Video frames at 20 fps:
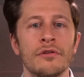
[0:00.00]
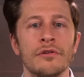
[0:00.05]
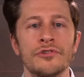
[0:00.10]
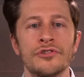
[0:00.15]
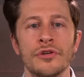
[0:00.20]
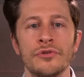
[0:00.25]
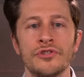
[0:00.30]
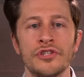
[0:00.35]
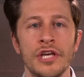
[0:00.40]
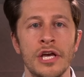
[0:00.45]

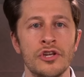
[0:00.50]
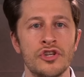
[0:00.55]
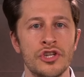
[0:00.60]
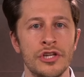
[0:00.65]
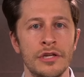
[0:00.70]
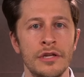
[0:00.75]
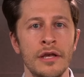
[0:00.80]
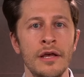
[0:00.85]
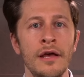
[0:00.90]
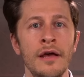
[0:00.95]

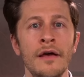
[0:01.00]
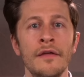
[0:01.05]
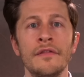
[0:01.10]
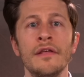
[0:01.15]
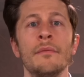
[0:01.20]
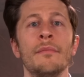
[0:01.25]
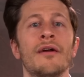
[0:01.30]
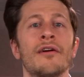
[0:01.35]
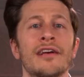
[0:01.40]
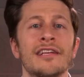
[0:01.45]
Association, the
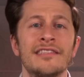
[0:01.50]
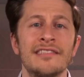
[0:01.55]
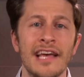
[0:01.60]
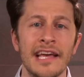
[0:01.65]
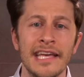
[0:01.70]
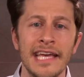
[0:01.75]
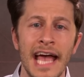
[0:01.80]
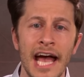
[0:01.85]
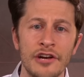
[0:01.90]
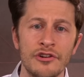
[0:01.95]
American
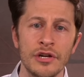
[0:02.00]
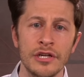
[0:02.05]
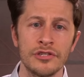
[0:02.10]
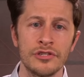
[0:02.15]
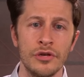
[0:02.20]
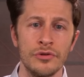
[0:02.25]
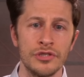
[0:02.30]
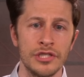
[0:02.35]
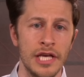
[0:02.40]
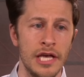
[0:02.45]
Psychiatric
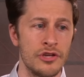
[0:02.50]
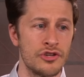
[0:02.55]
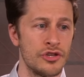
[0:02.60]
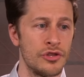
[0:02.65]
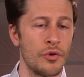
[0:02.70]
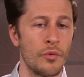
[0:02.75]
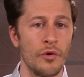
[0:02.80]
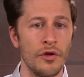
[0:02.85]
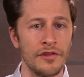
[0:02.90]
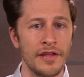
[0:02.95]
Association,
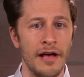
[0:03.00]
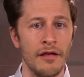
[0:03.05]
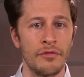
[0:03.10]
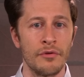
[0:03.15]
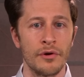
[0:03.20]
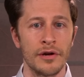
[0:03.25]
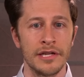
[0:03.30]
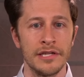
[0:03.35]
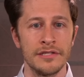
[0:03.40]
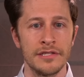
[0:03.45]
the World Health
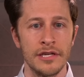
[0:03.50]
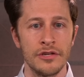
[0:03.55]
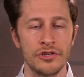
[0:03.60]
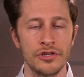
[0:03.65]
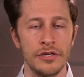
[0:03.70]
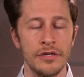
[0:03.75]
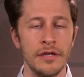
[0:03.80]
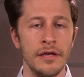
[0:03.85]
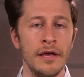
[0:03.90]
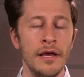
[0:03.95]
Organization.
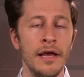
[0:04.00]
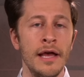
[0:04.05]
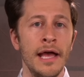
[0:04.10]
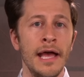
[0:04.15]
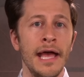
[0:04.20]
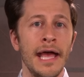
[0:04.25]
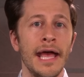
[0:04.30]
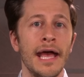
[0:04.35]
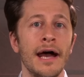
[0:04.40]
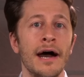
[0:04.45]

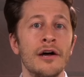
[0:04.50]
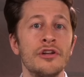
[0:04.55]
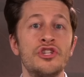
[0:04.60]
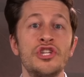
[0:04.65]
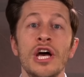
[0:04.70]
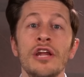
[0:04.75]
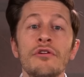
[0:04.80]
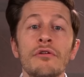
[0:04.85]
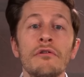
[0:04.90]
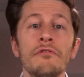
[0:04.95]
Uh,
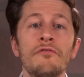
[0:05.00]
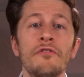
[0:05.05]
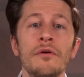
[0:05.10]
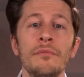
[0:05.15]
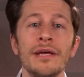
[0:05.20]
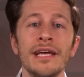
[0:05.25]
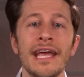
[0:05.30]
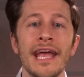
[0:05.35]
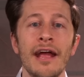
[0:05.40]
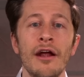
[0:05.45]
gender
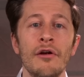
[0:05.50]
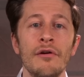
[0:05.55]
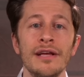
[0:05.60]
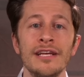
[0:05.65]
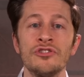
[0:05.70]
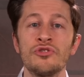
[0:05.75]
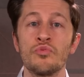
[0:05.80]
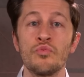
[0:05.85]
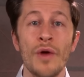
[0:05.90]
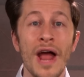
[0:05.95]
affirming care
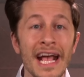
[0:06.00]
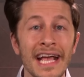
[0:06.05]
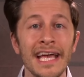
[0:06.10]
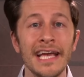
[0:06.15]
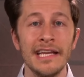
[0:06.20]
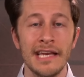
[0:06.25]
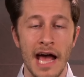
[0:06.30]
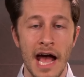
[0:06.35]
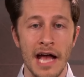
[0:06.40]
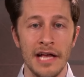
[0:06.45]
is
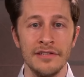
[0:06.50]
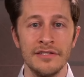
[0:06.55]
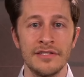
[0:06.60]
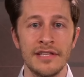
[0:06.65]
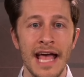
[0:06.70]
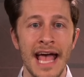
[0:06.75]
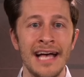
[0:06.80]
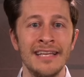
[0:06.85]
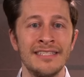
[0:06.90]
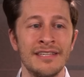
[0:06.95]
recognized
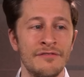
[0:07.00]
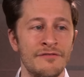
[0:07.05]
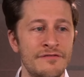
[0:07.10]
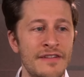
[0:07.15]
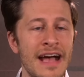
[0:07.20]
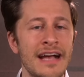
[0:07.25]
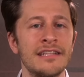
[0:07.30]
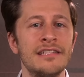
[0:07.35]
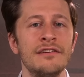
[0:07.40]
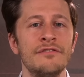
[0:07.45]
as
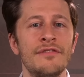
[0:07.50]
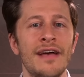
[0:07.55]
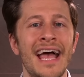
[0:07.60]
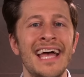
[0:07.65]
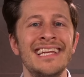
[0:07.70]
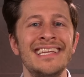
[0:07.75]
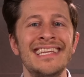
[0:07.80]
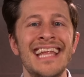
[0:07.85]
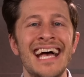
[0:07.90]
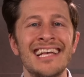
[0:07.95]
effective
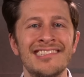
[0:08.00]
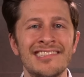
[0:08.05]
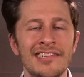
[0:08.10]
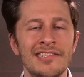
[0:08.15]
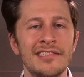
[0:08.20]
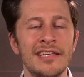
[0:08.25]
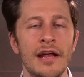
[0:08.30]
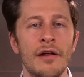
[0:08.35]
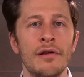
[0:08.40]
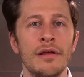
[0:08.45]
and
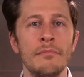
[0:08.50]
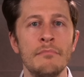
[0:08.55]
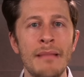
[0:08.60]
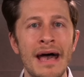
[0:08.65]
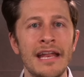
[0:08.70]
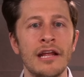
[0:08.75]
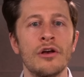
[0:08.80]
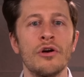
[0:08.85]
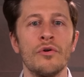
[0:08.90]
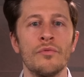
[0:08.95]
necessary
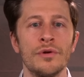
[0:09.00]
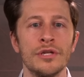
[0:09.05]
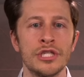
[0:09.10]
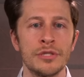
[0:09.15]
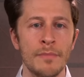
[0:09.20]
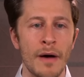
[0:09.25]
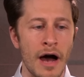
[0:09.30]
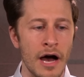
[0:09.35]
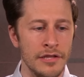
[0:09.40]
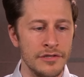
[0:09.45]
medical
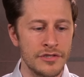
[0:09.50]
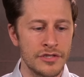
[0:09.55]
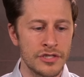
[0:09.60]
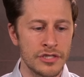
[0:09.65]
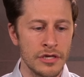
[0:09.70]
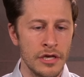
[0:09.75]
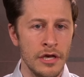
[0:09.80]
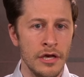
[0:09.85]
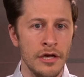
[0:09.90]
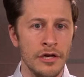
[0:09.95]
response
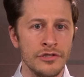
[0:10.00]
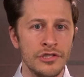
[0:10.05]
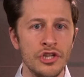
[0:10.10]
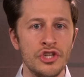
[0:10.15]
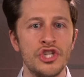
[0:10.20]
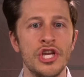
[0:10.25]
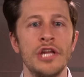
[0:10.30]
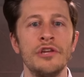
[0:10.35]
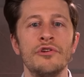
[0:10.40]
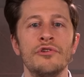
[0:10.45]
to
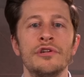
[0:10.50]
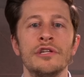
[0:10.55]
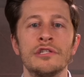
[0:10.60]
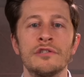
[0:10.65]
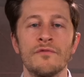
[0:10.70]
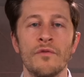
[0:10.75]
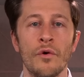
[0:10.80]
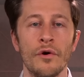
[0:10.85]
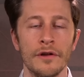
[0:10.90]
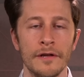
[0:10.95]
gender
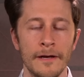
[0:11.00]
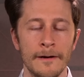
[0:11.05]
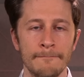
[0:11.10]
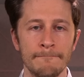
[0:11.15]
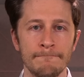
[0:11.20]
dysphoria.